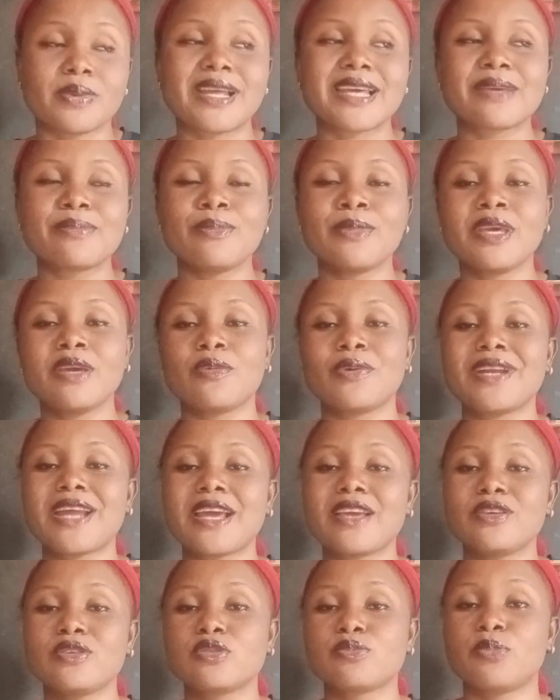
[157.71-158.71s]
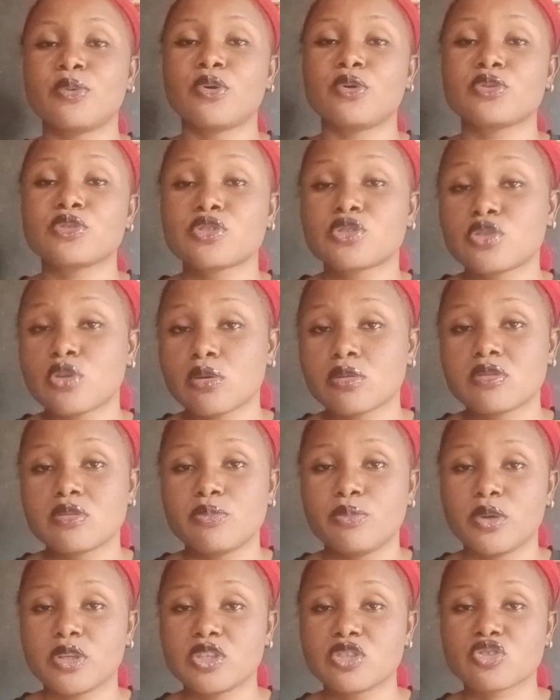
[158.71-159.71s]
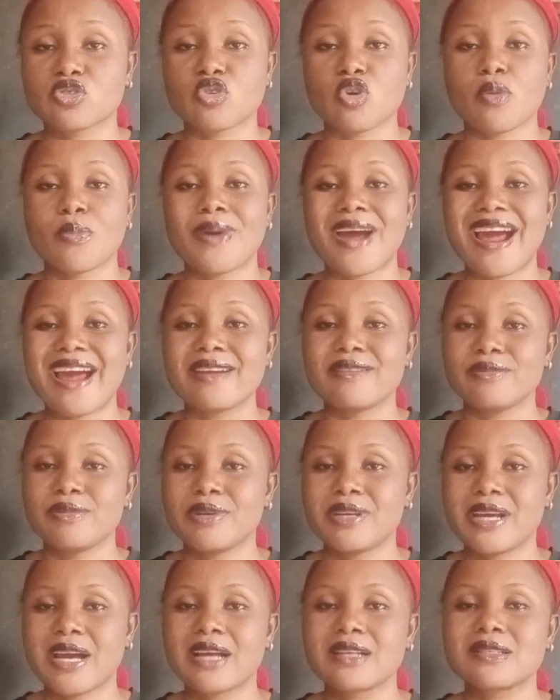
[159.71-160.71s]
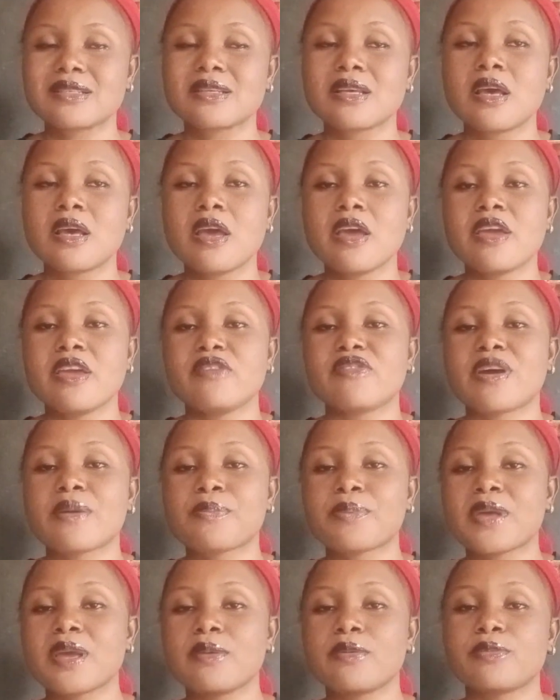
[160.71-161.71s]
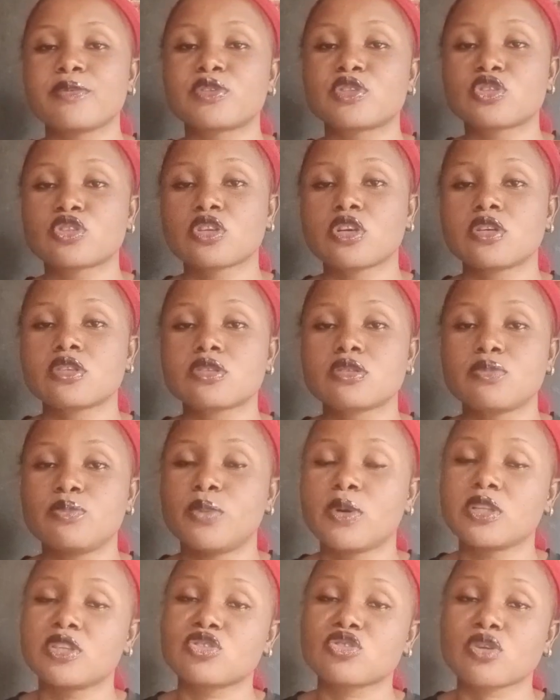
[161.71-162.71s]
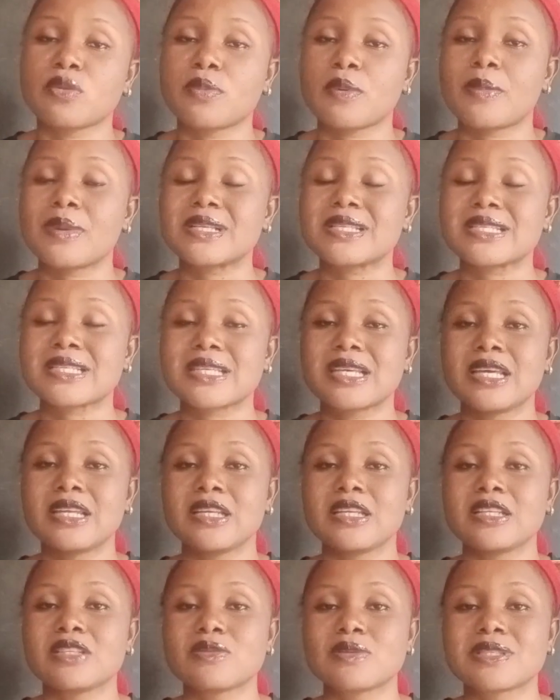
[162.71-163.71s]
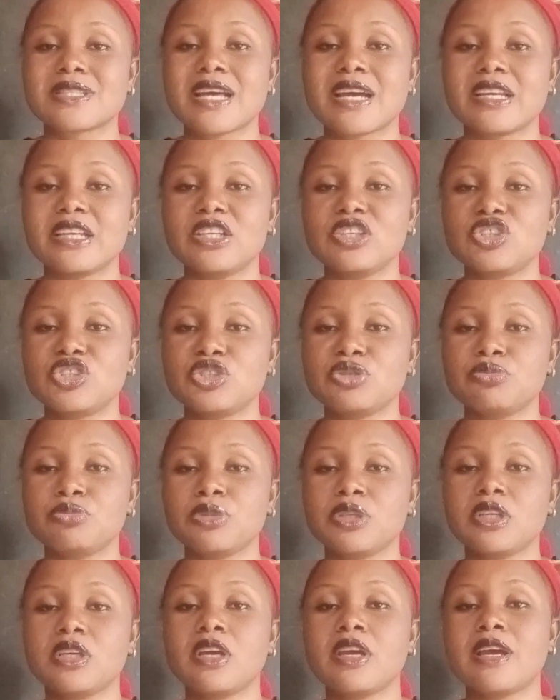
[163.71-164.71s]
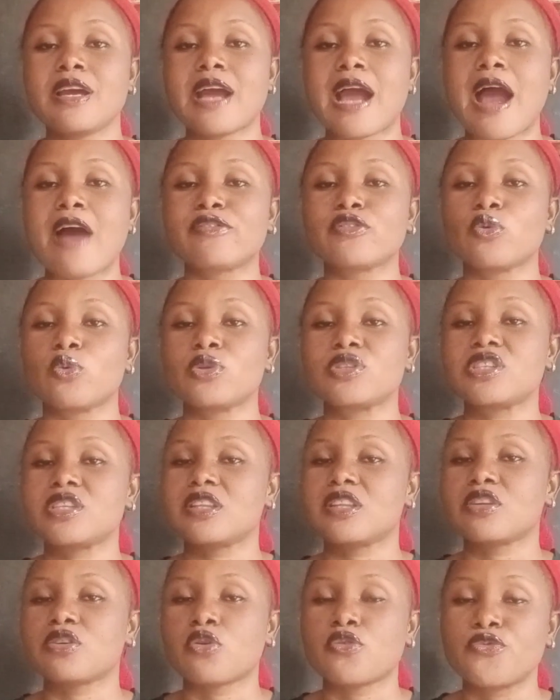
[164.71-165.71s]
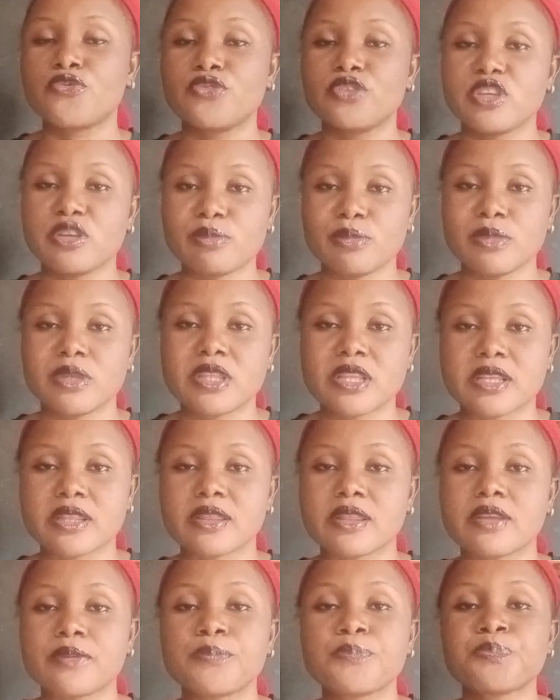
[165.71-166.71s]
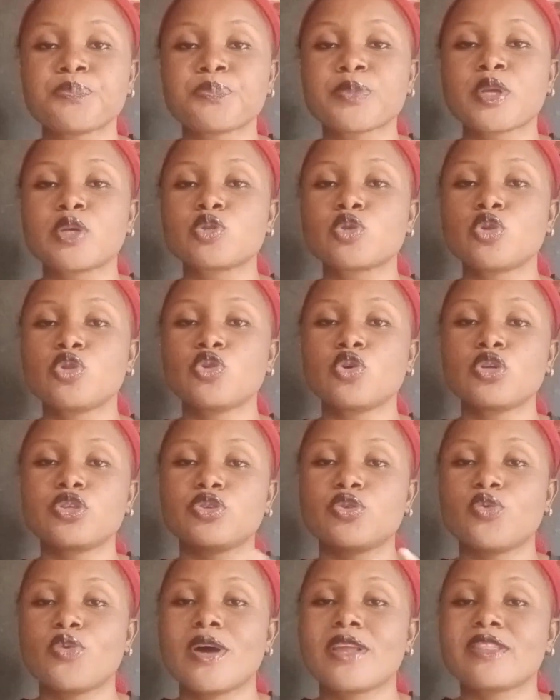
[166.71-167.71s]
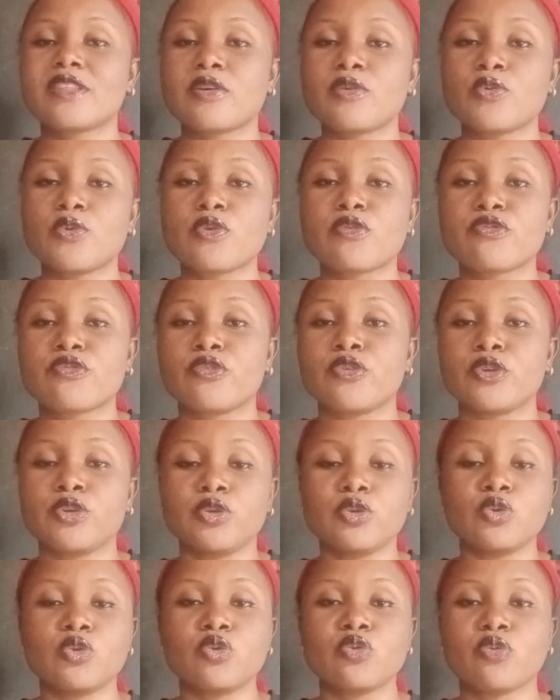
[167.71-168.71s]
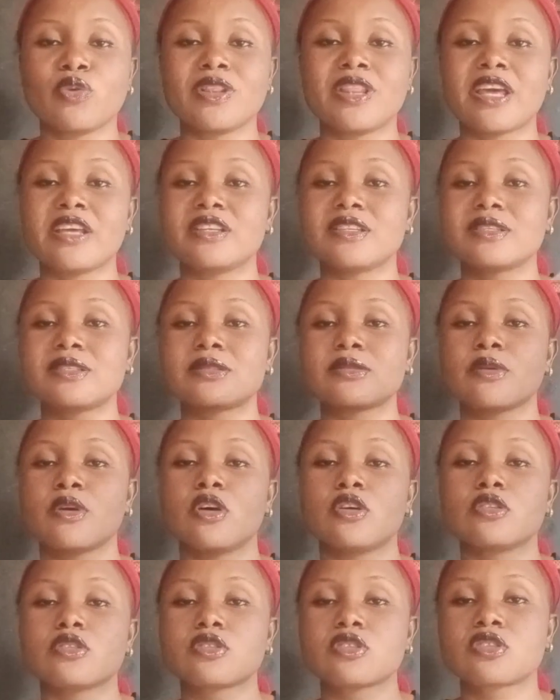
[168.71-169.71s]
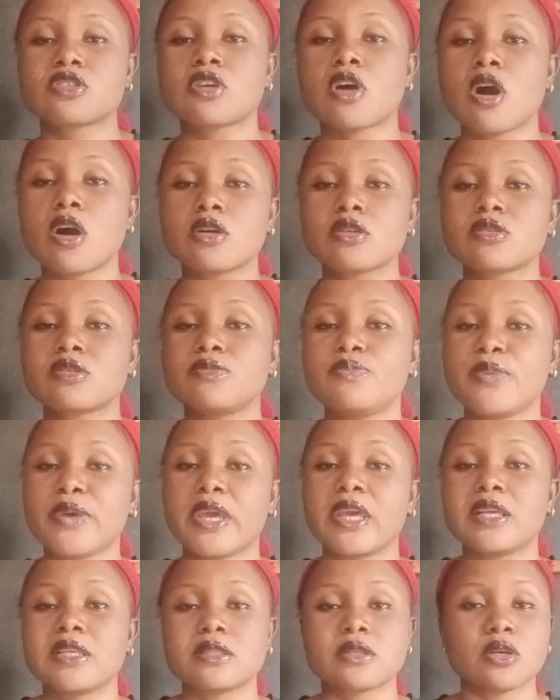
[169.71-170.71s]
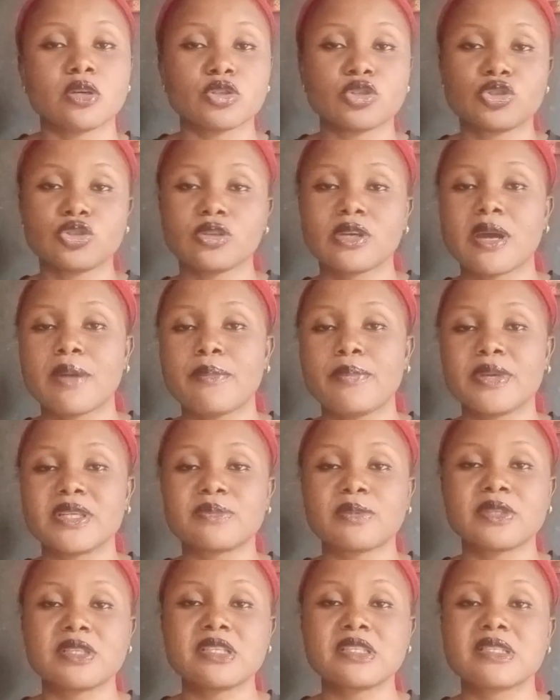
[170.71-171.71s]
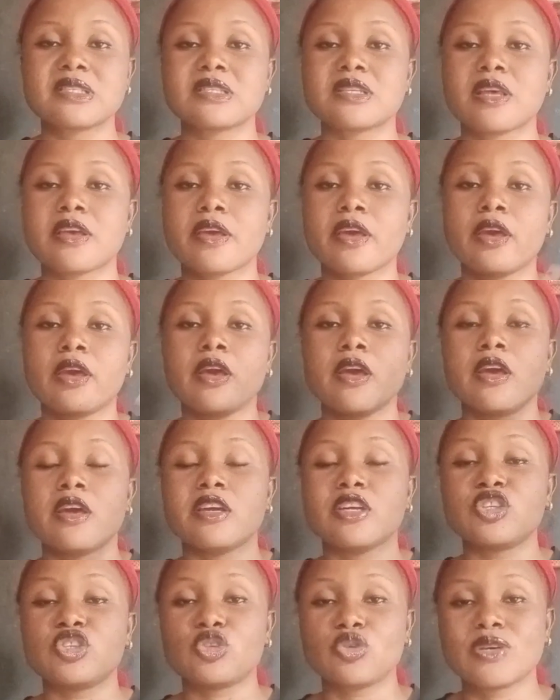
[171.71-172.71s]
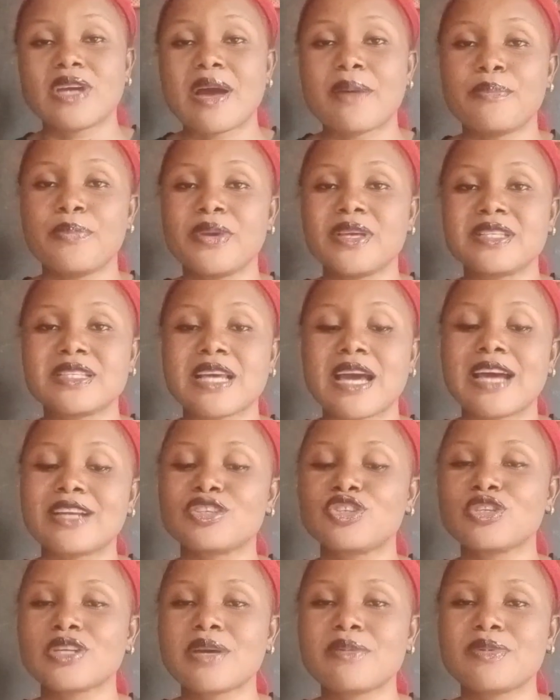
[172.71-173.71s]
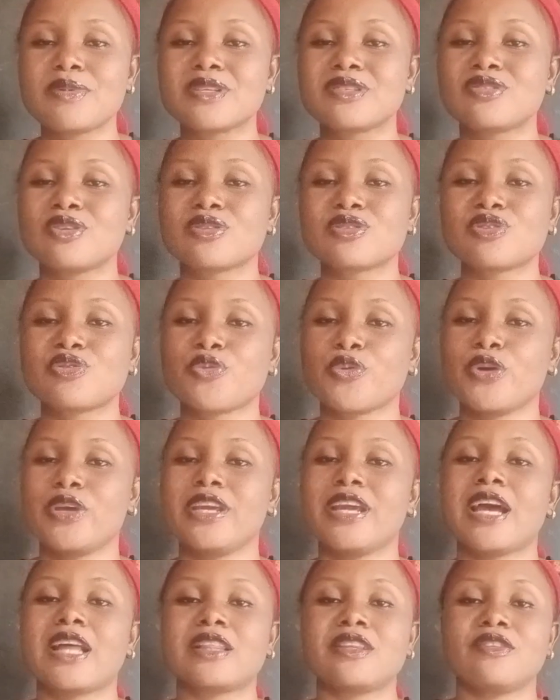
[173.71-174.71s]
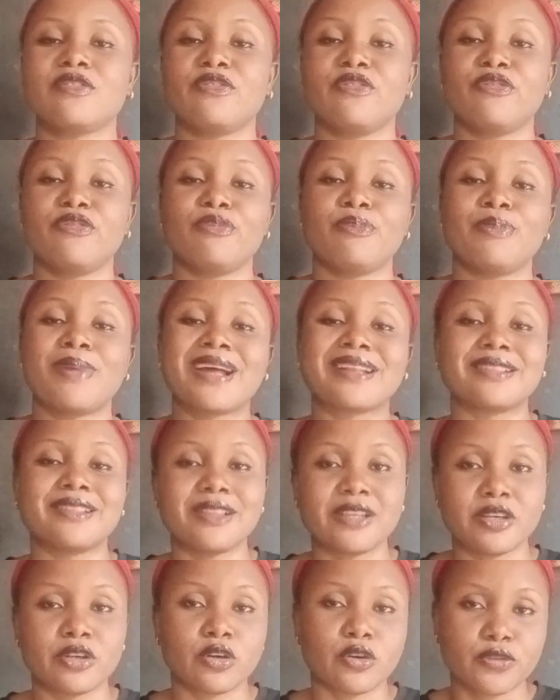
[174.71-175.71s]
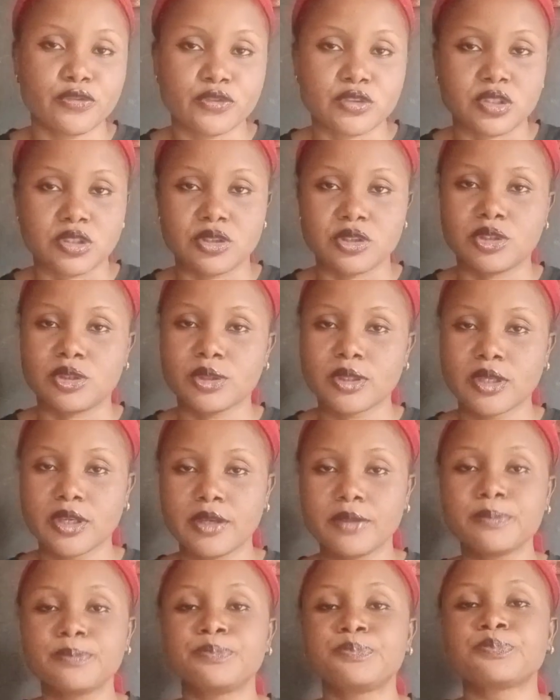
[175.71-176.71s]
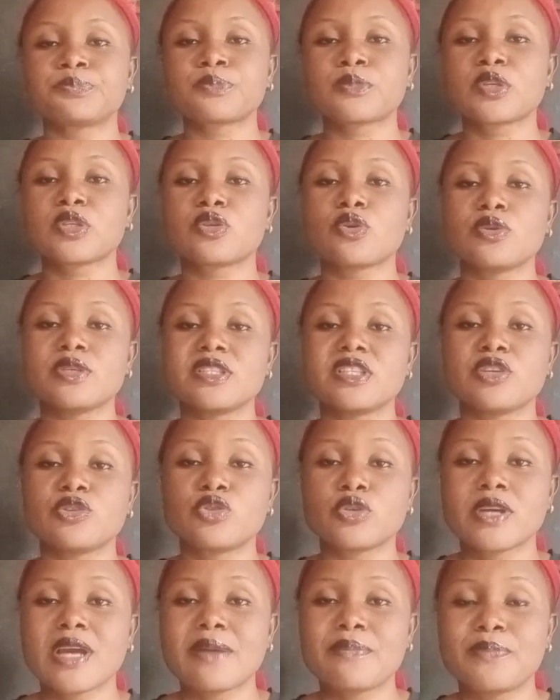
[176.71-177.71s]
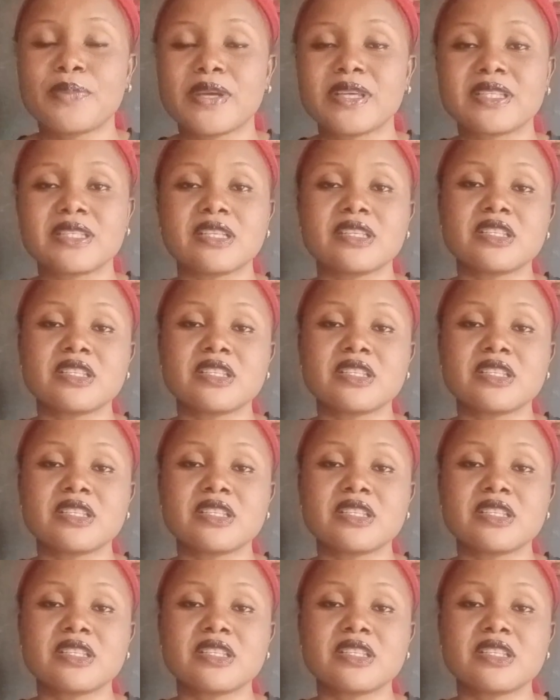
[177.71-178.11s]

Like me, when I use salt body scrub, I react. If I apply a salt body scrub on my skin, it will start itching me. I have to wash it off immediately. So know the one that works for you, whether it's salt base or sugar base. But this is a sugar base, and sugar base doesn't react badly often, okay? So it's a sugar base.